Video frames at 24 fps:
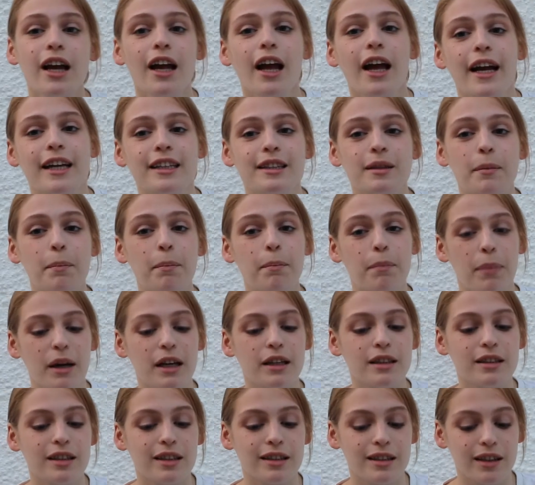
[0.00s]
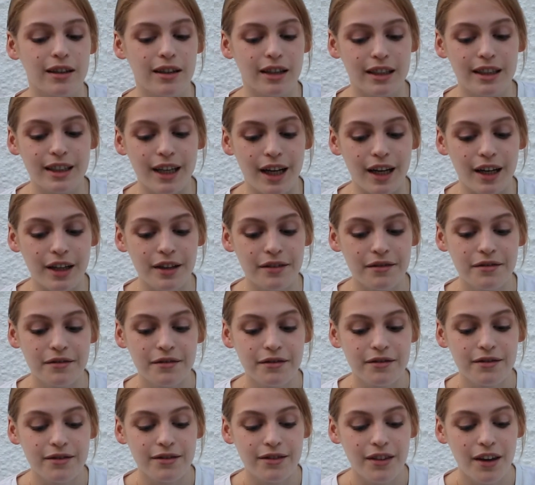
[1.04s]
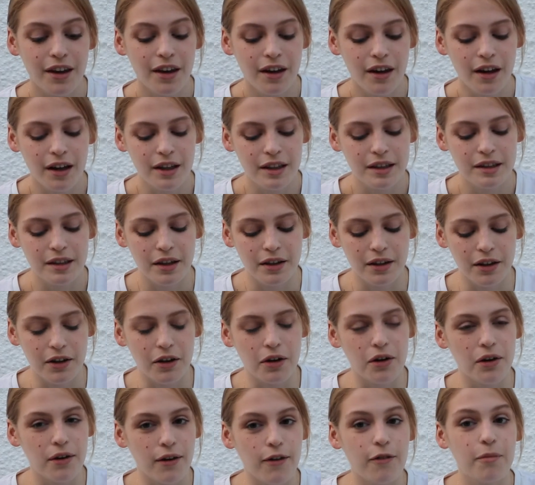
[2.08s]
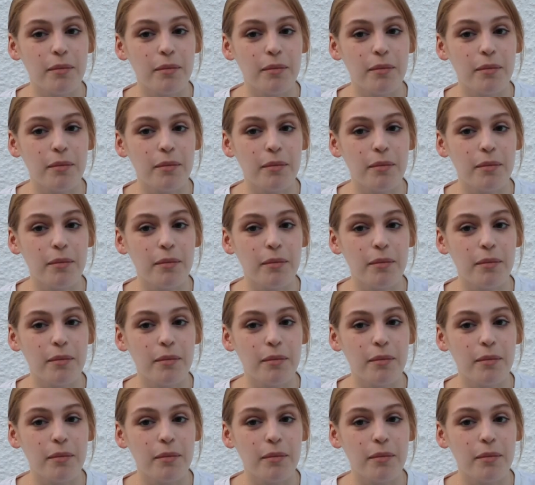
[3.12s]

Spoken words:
It's a big society, so there are a lot of